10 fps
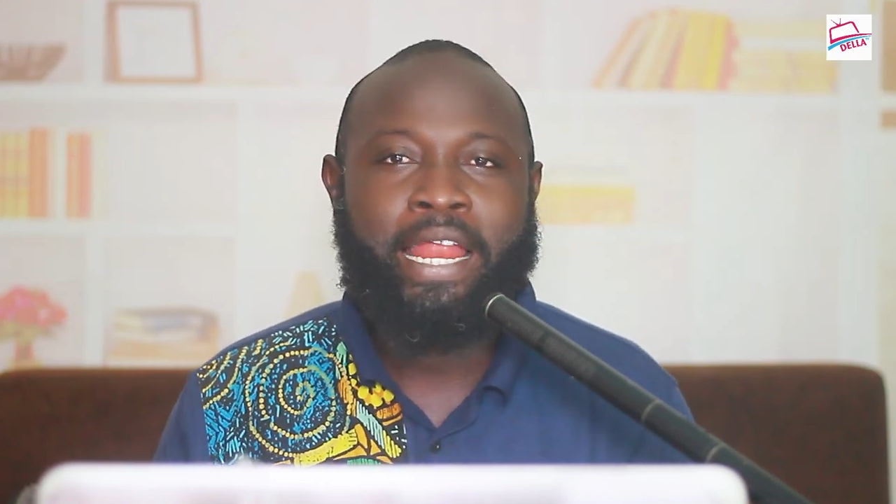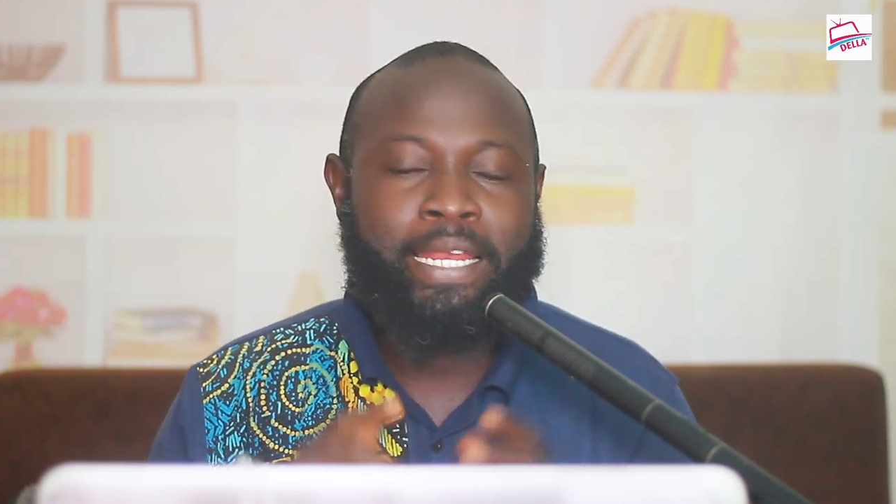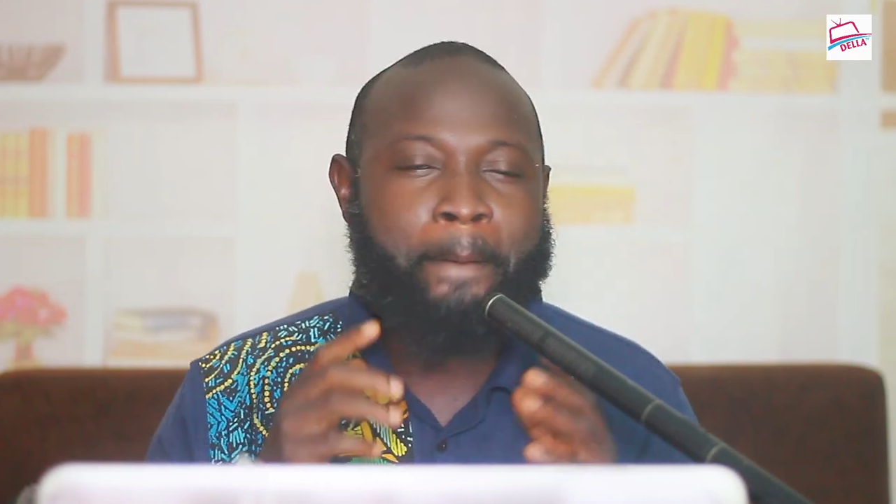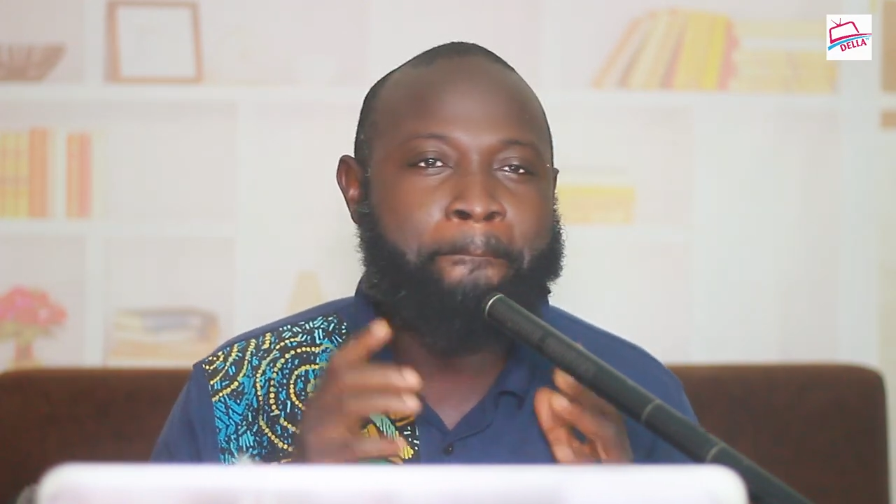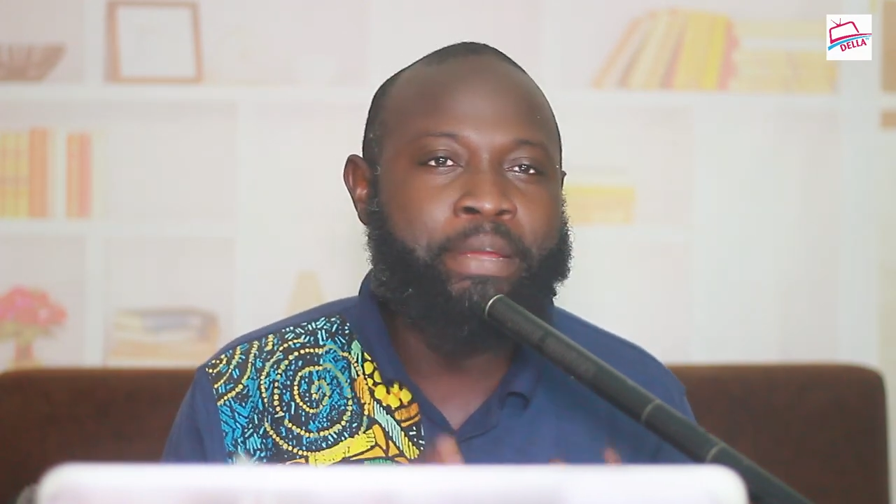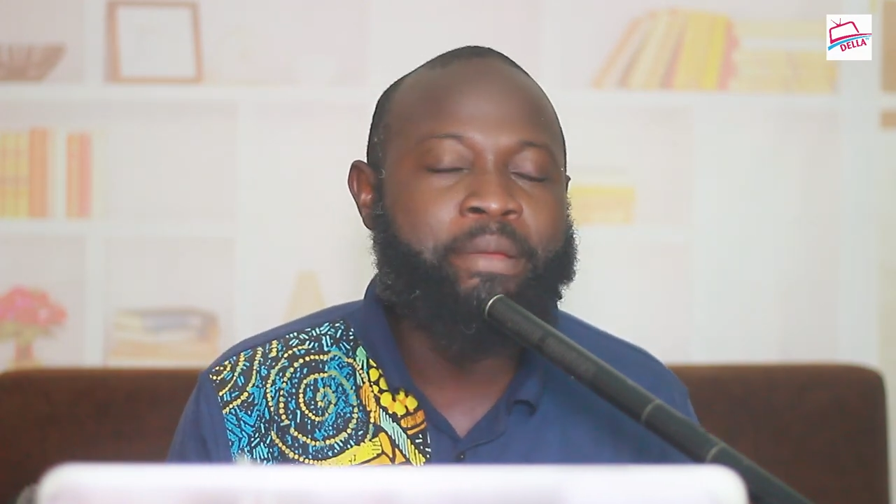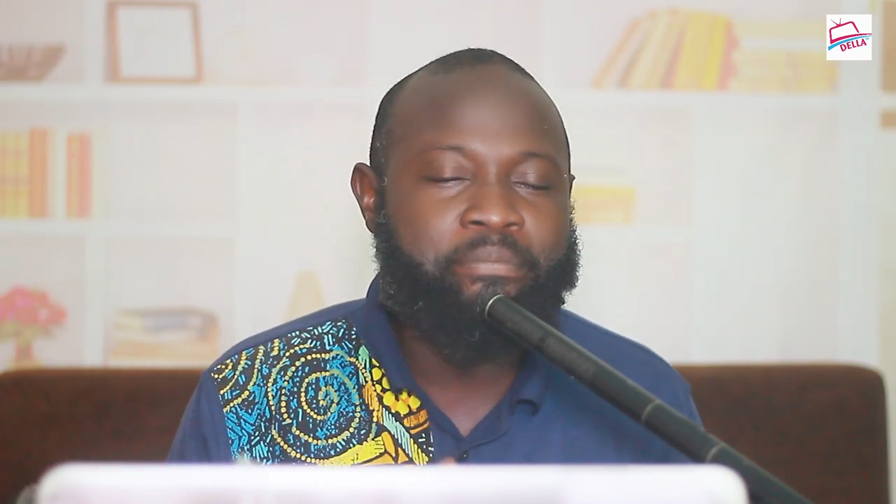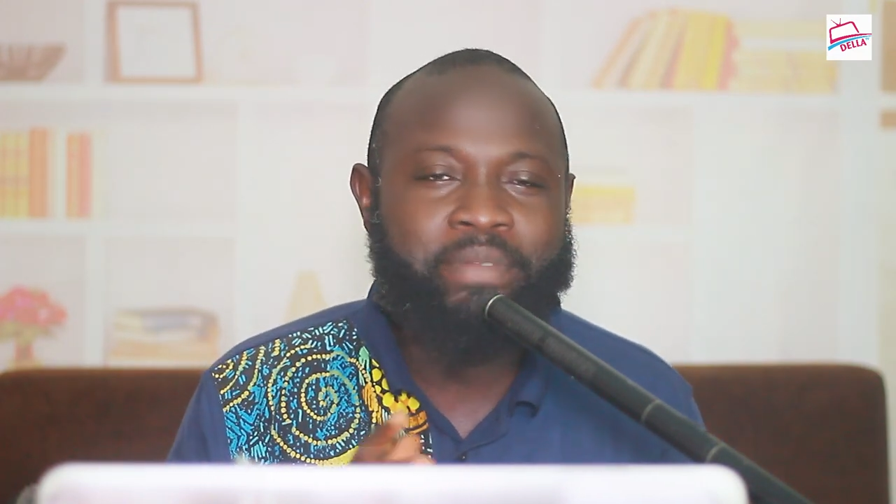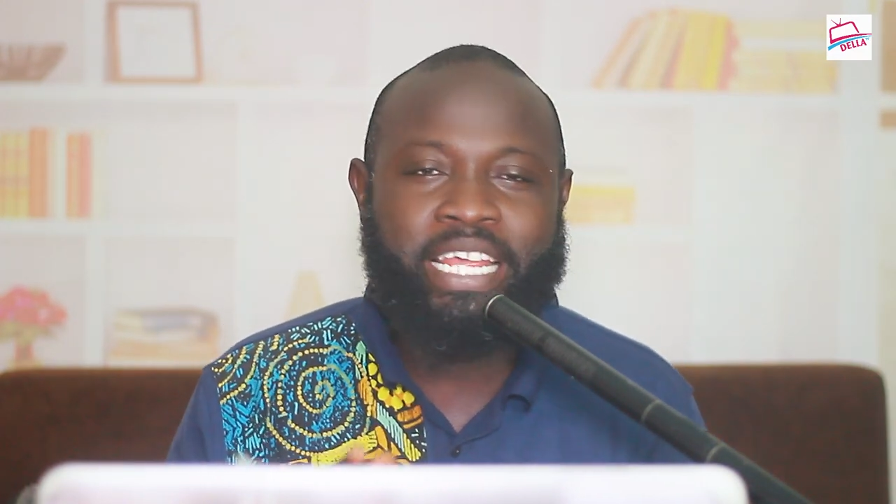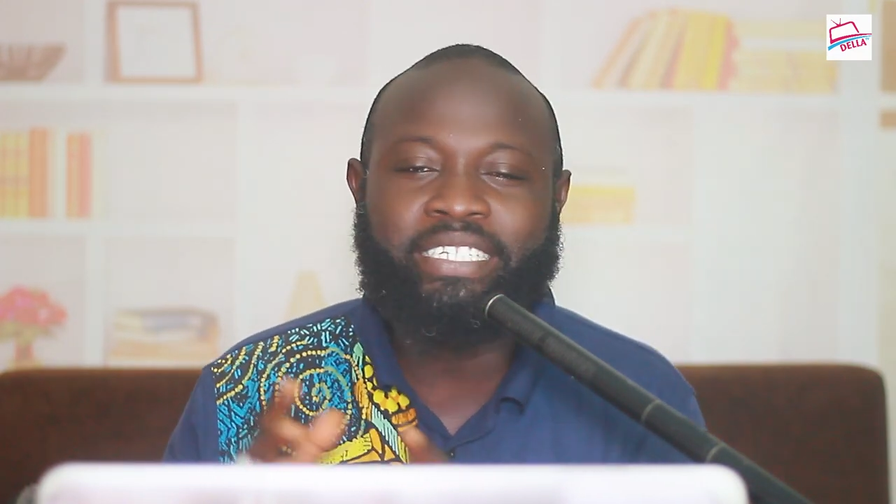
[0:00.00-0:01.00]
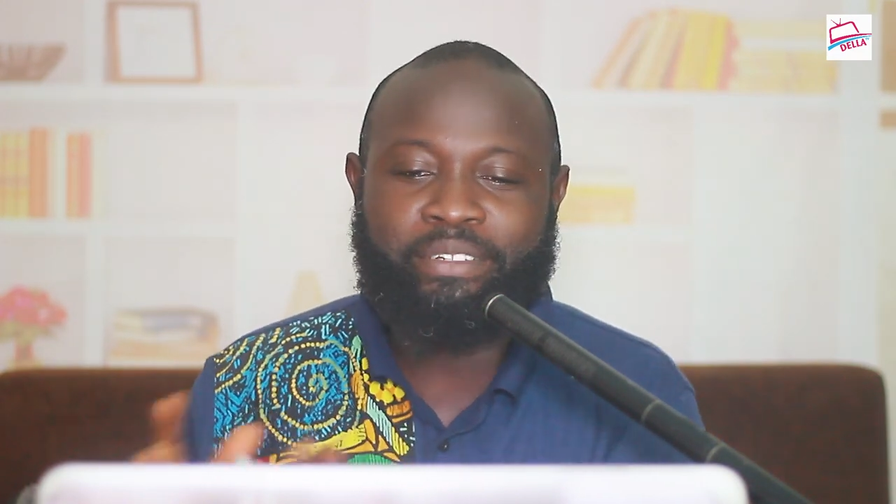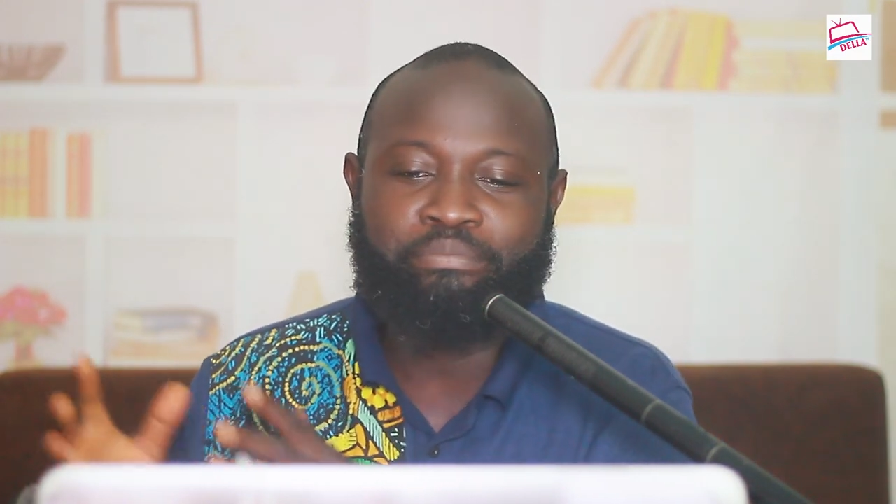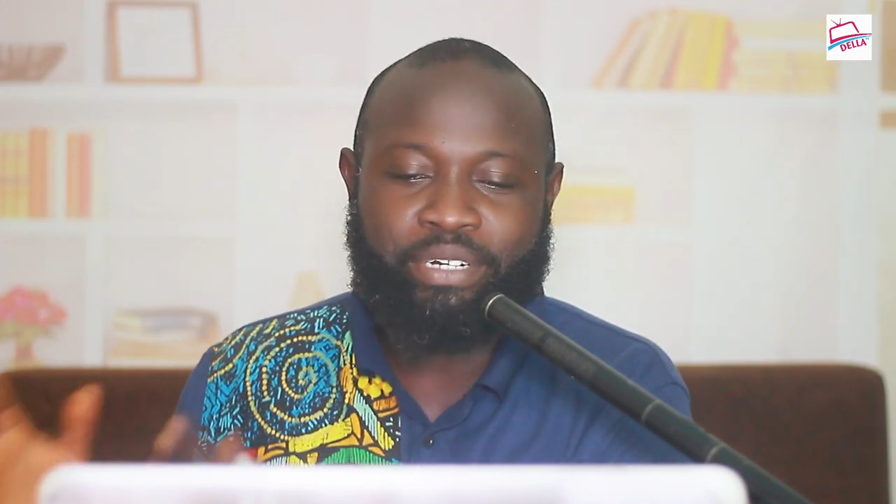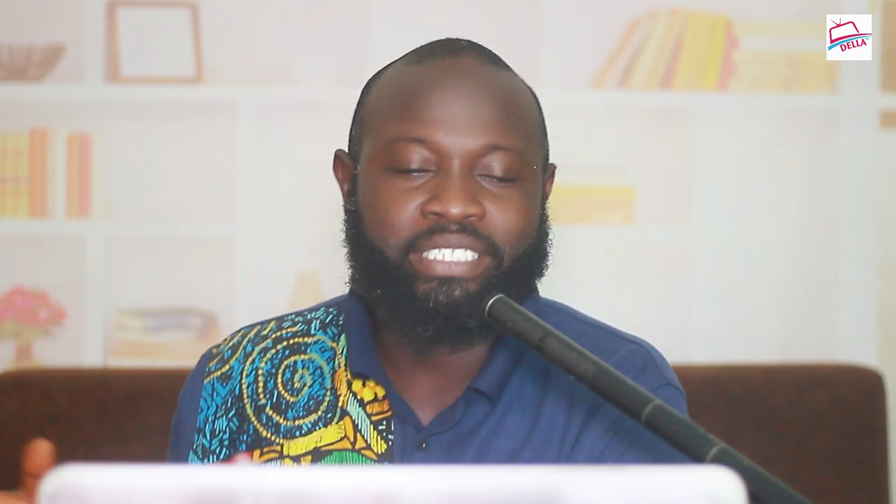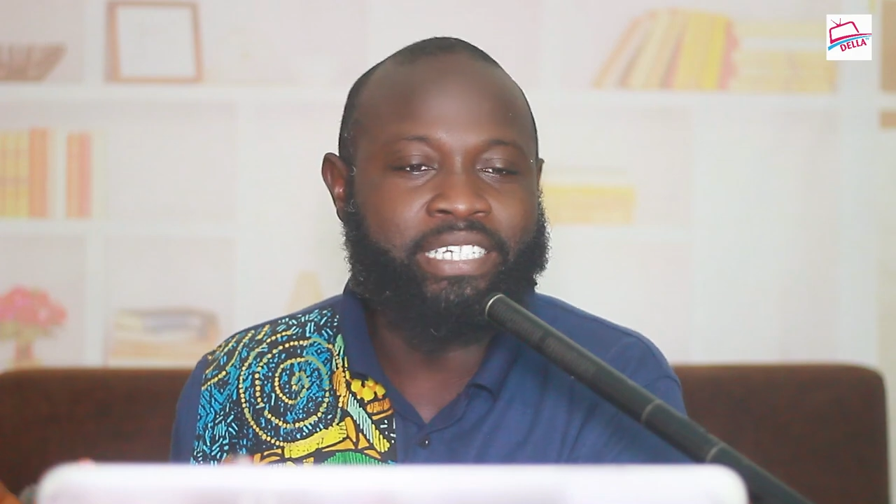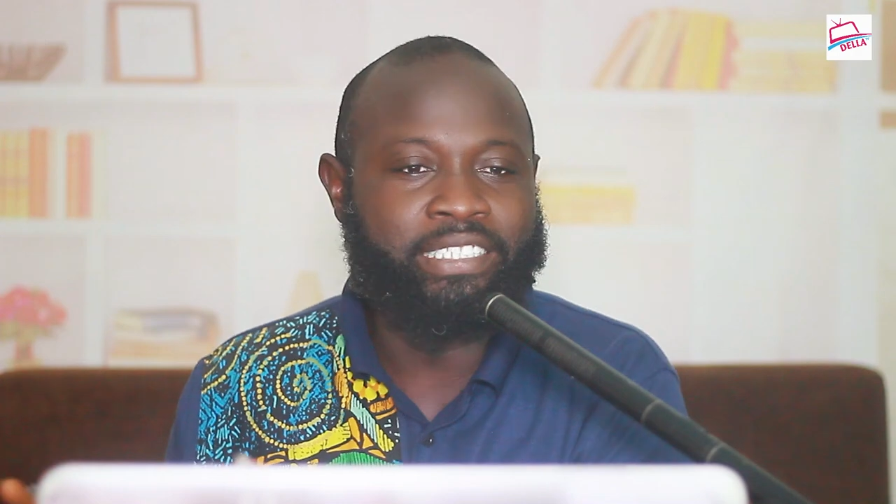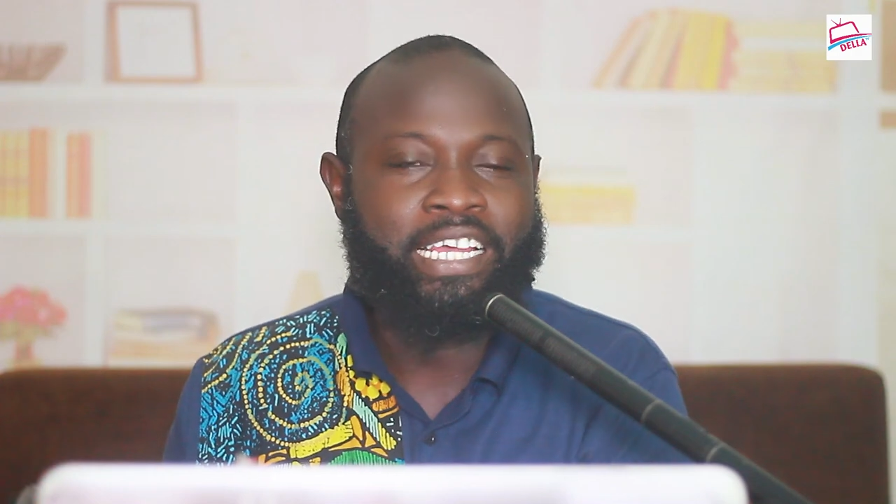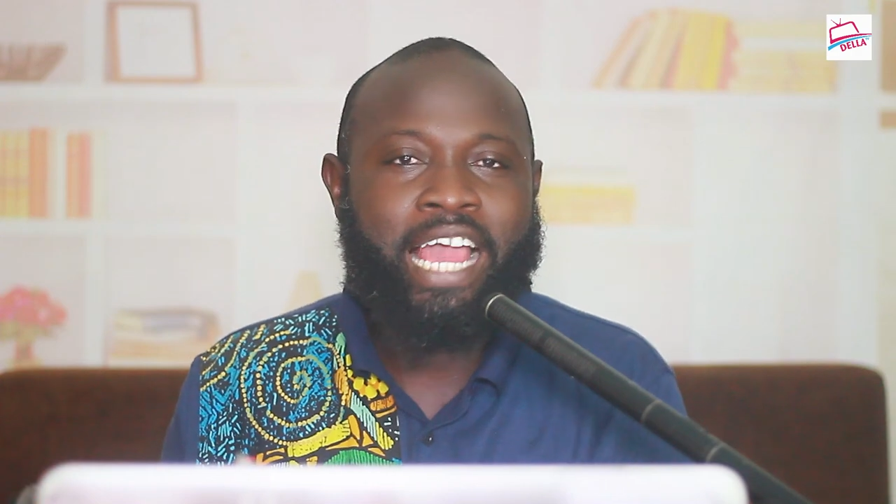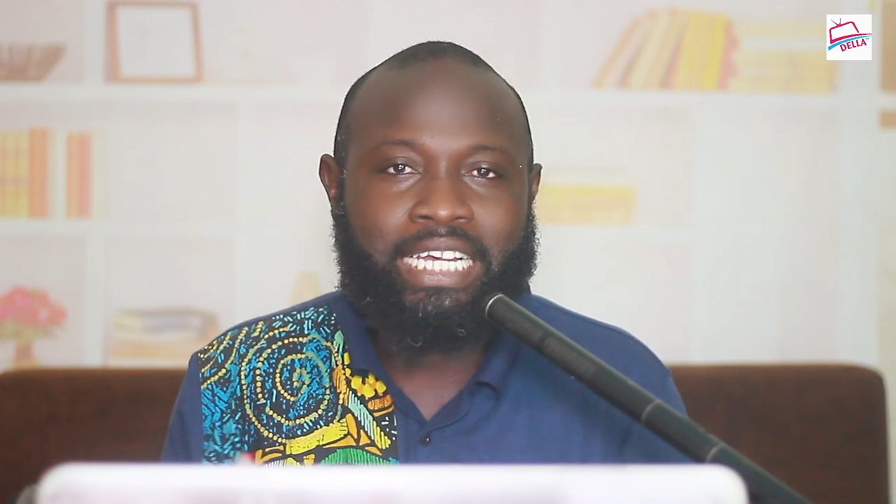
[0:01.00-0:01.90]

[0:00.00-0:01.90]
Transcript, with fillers: The BHIM Nation president.